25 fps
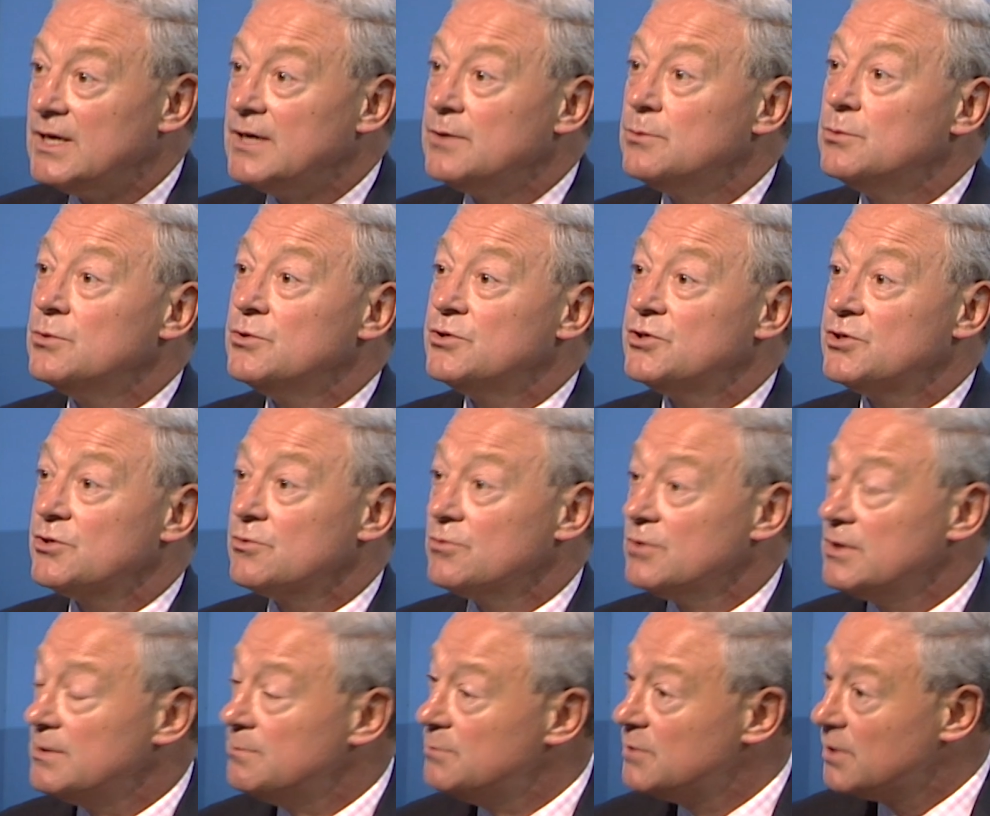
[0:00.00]
they will
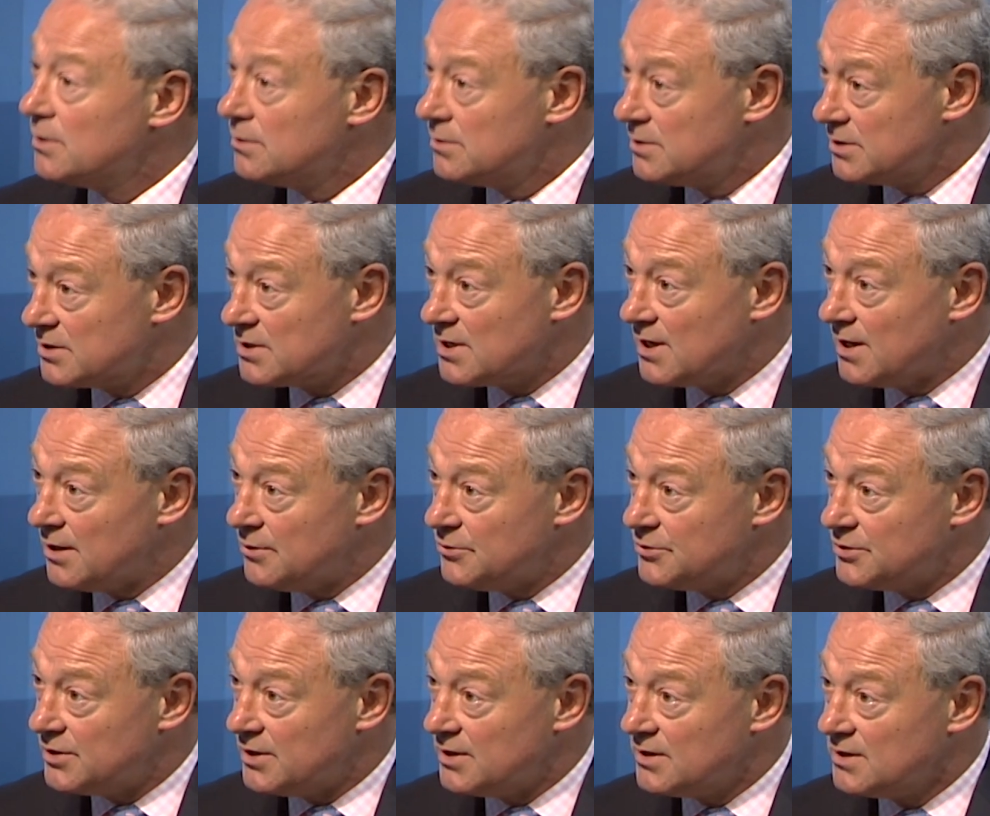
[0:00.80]
scream
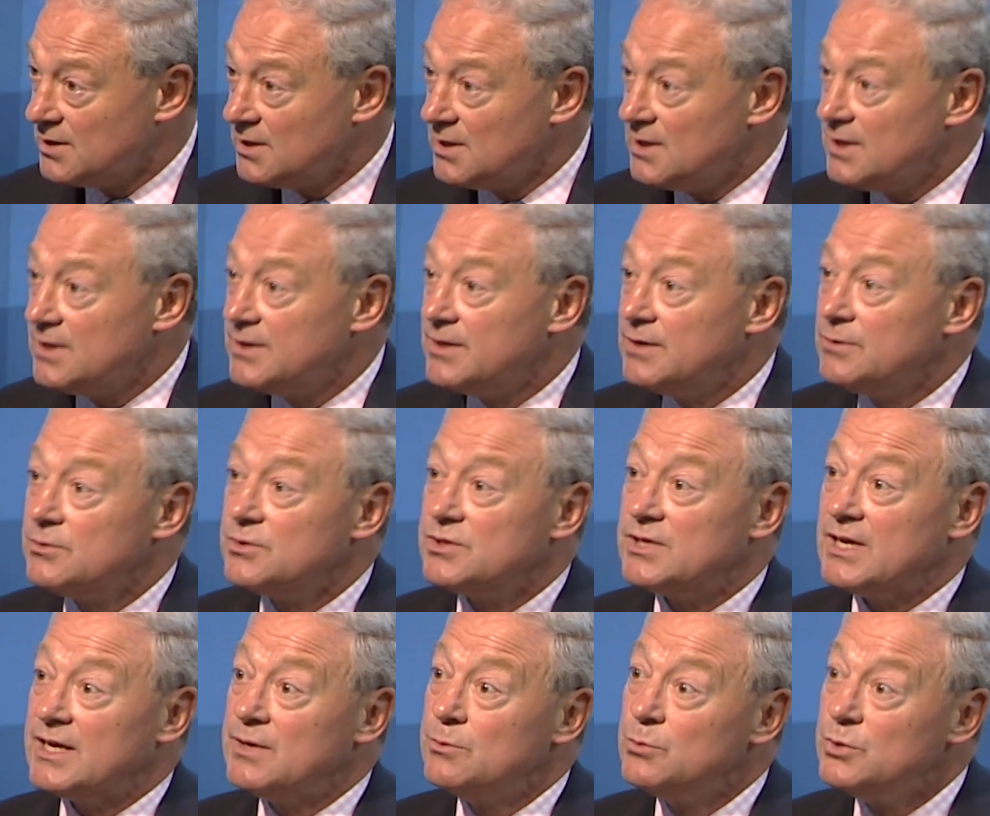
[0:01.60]
non-disclosure. They'll
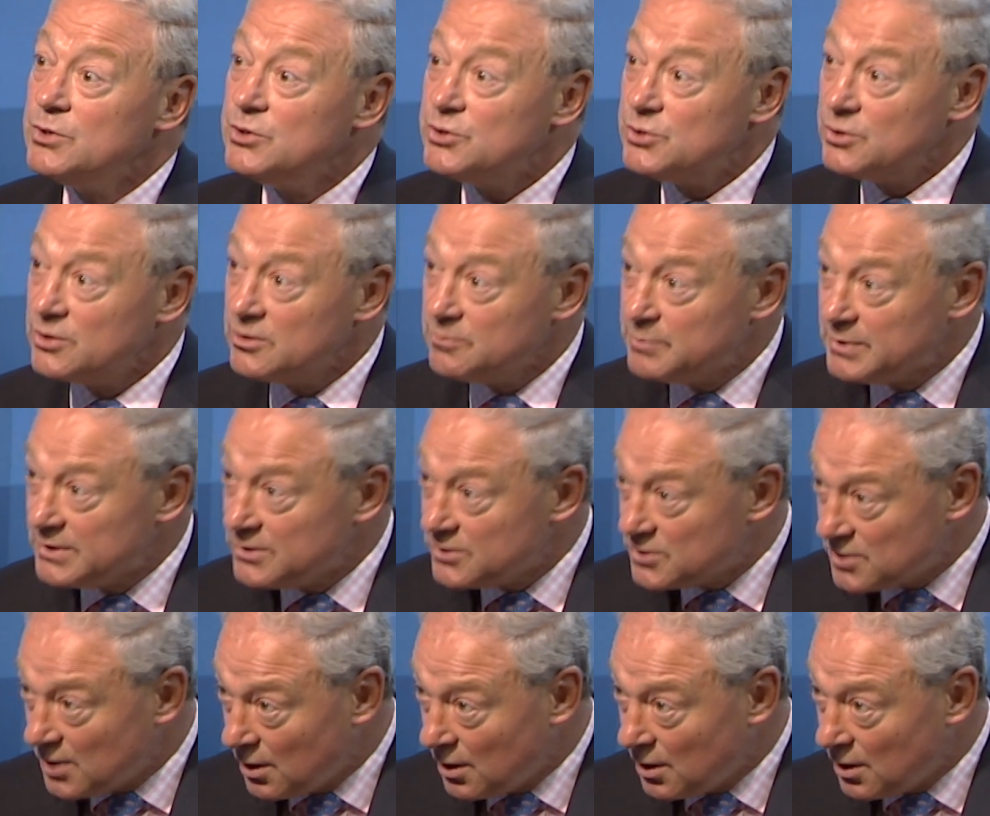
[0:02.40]
say, we should have been